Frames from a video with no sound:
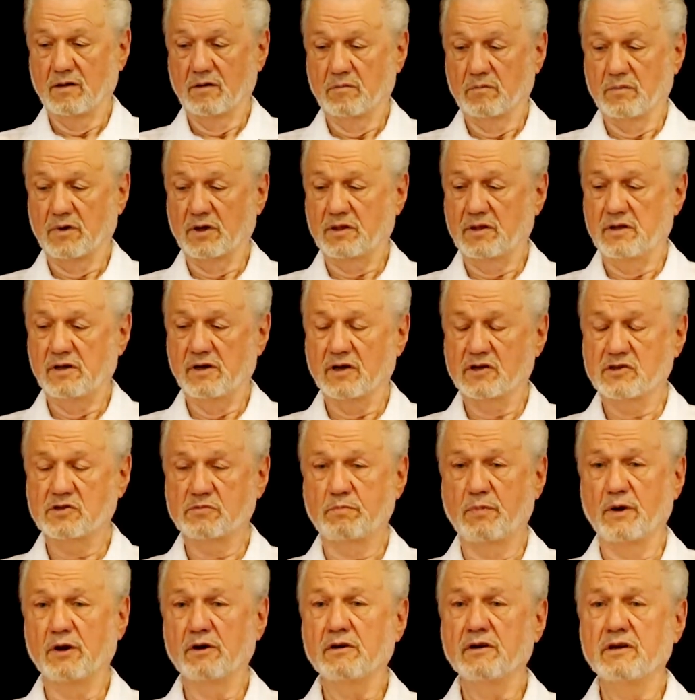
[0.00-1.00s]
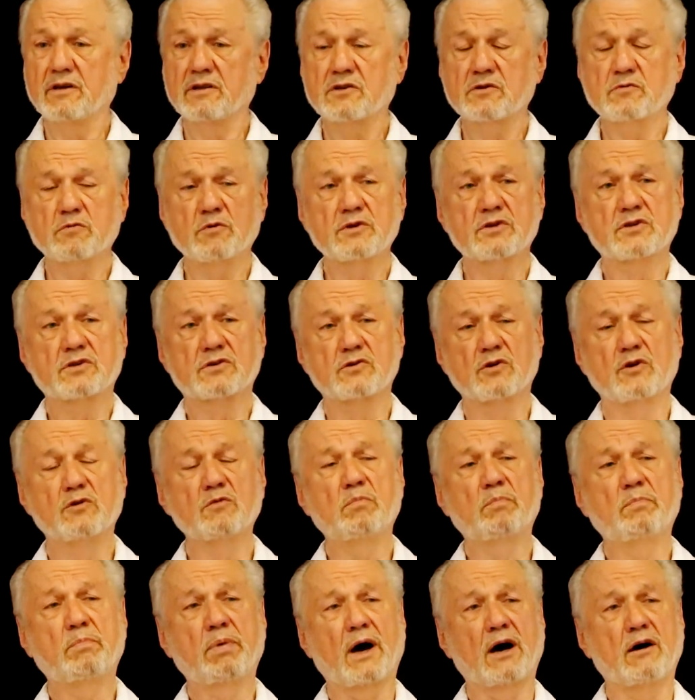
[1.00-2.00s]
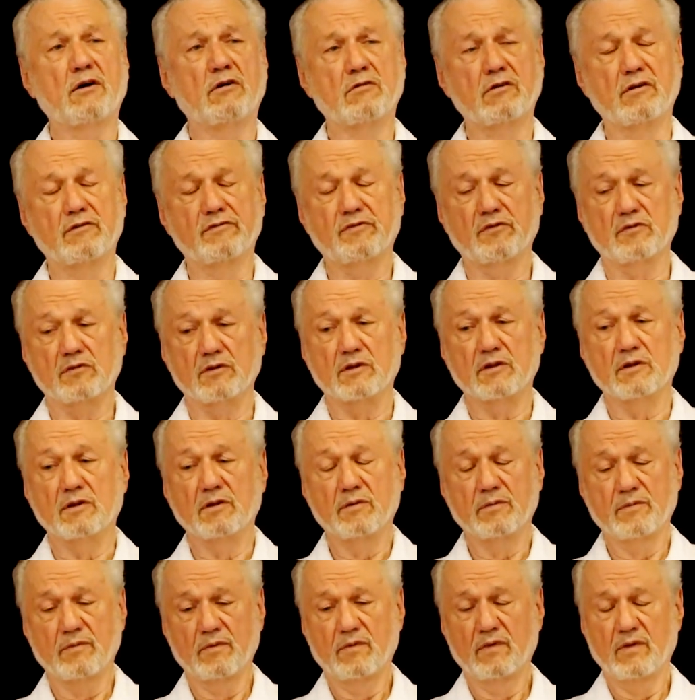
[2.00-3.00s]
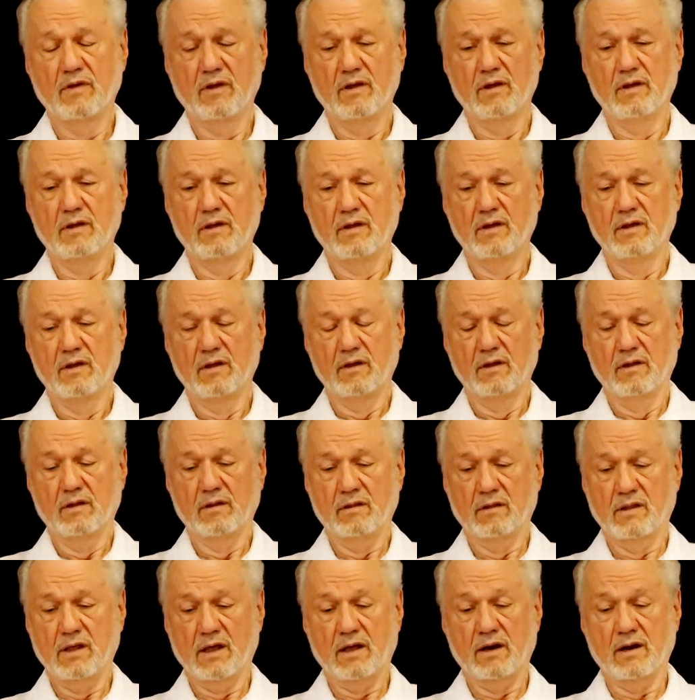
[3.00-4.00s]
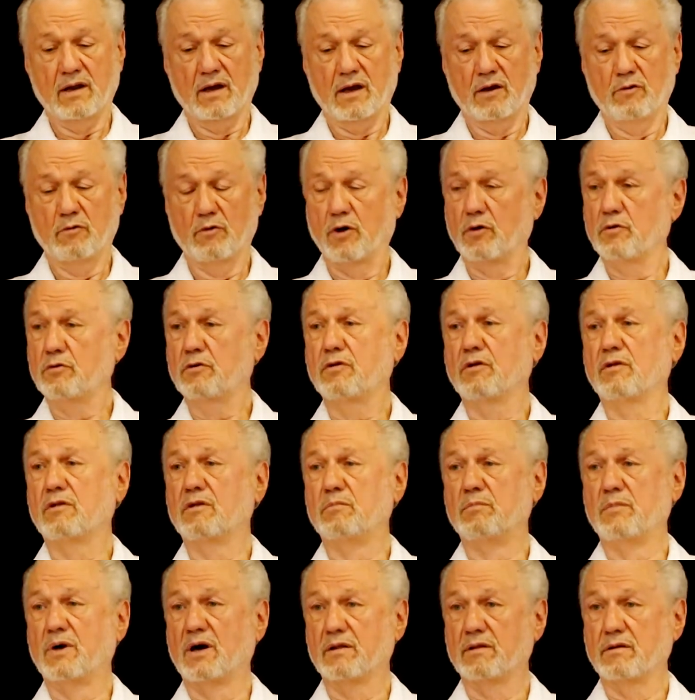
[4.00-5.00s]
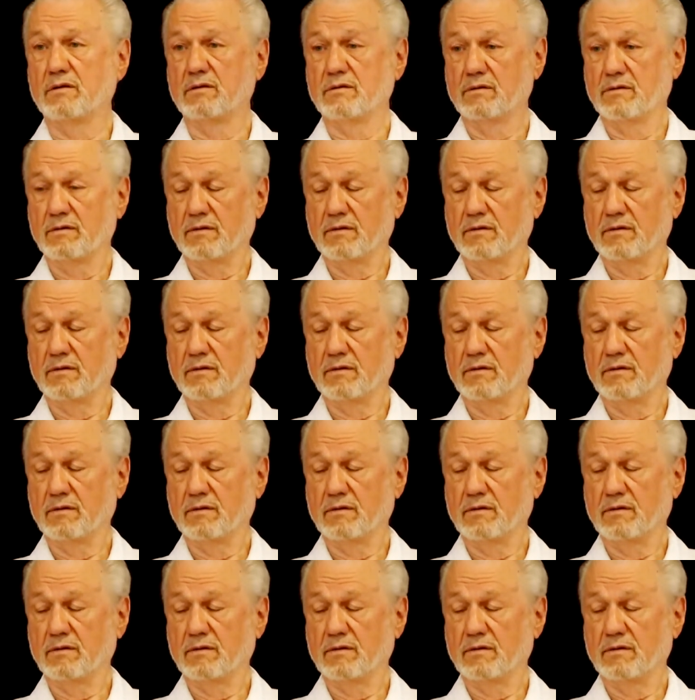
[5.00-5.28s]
but the experience was so powerful that I wrote to the mother.